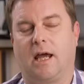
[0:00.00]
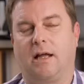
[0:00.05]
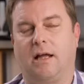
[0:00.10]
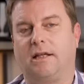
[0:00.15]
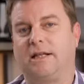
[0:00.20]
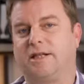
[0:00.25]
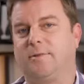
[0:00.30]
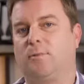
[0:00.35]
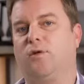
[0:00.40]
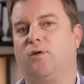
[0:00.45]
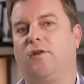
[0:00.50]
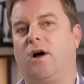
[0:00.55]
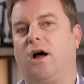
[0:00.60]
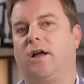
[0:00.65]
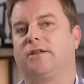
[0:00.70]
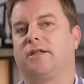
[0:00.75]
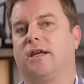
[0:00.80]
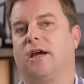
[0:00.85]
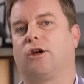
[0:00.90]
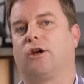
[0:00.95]
Let's move
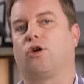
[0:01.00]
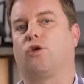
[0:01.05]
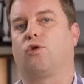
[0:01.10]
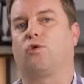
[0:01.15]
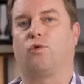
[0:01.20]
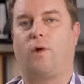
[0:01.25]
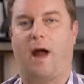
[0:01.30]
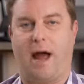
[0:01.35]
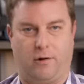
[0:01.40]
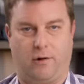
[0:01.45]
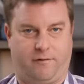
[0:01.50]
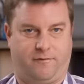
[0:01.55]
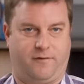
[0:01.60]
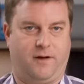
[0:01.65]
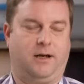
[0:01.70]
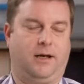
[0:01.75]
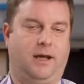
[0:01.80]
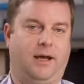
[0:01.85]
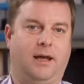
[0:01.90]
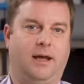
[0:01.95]
on to
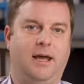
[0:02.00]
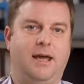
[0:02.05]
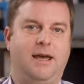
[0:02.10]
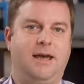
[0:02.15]
crowdfunding.